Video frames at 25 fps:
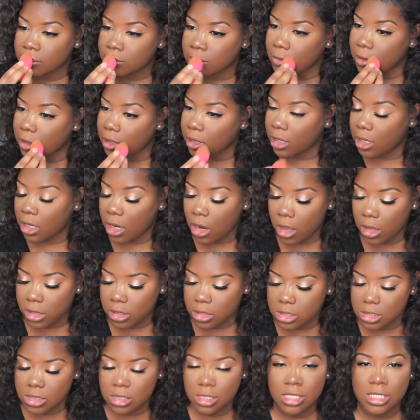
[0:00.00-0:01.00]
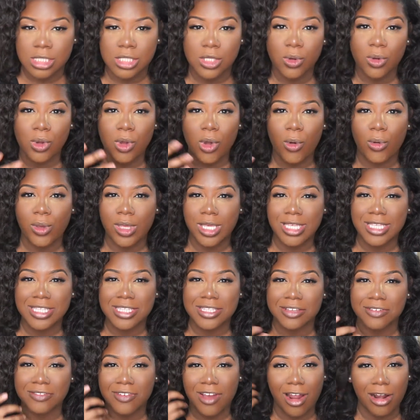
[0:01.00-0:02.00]
Like, it all just looks so
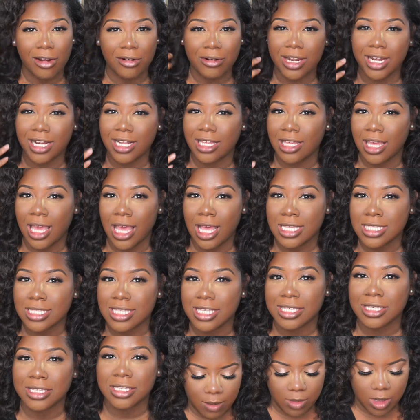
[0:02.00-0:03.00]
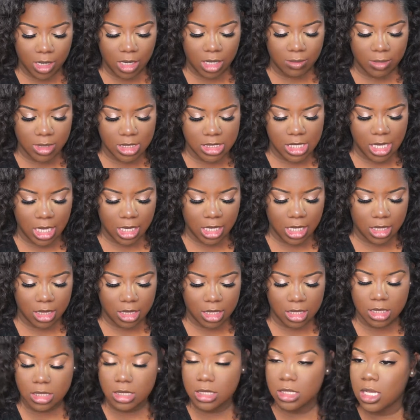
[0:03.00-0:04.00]
cohesive already as it. I'm gonna be taking
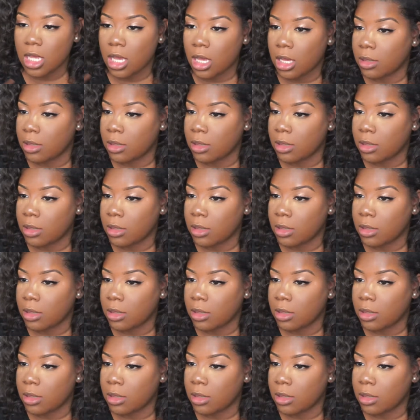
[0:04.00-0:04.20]
this